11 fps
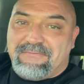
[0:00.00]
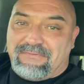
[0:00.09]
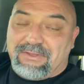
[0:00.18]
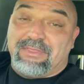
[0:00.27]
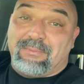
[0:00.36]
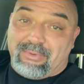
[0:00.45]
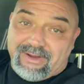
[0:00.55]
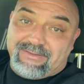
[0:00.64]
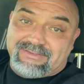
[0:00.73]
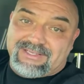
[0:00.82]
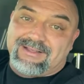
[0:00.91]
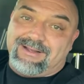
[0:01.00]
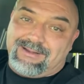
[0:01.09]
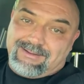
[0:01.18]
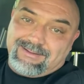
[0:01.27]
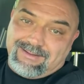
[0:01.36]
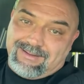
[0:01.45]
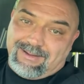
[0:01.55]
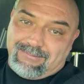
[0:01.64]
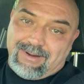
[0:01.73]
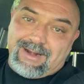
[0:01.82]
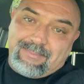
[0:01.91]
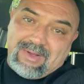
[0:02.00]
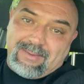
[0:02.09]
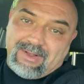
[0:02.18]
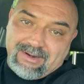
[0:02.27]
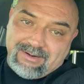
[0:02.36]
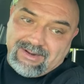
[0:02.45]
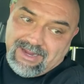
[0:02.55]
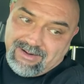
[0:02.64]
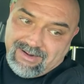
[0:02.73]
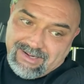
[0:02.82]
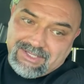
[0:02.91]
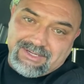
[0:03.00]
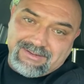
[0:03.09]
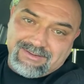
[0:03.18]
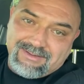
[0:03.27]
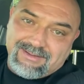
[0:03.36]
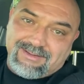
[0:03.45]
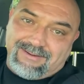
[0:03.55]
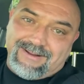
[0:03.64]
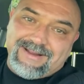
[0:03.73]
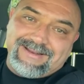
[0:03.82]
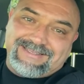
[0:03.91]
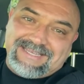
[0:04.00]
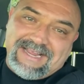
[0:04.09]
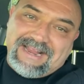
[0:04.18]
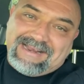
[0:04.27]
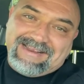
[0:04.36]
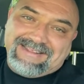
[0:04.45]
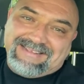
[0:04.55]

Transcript: feel the briefs right up on my undercarriage, right in the taint.